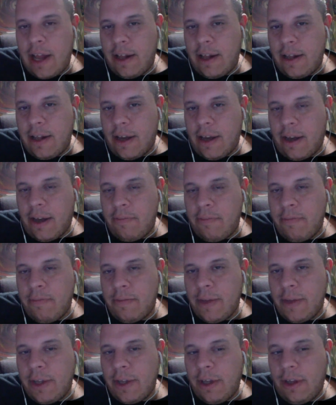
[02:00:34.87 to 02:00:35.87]
And,
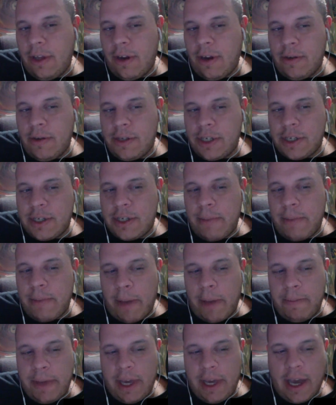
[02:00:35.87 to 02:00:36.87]
you know, it's just
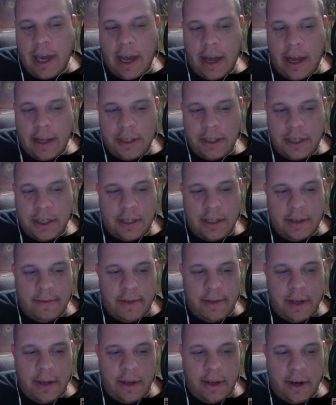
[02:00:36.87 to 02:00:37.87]
about being conscious of
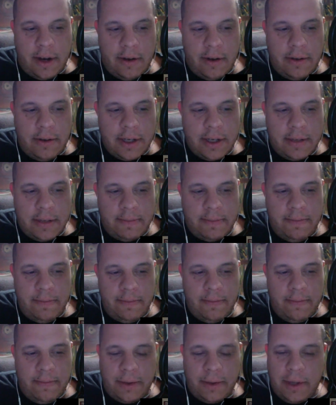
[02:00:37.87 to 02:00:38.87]
it, you know, because
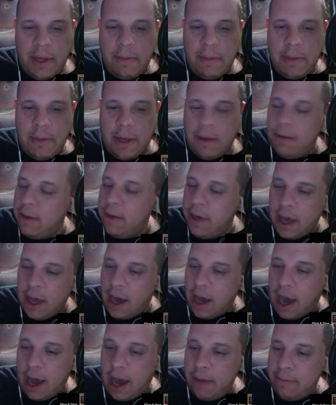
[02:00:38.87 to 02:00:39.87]
believe me,
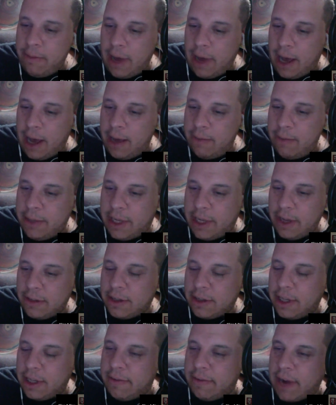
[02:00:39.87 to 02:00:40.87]
I'm
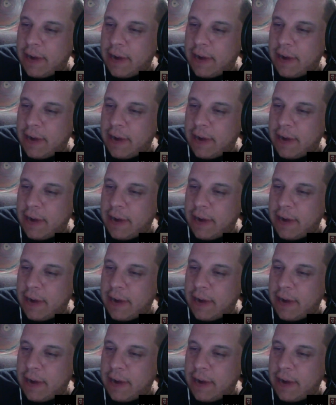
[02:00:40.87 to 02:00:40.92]
guilty of it.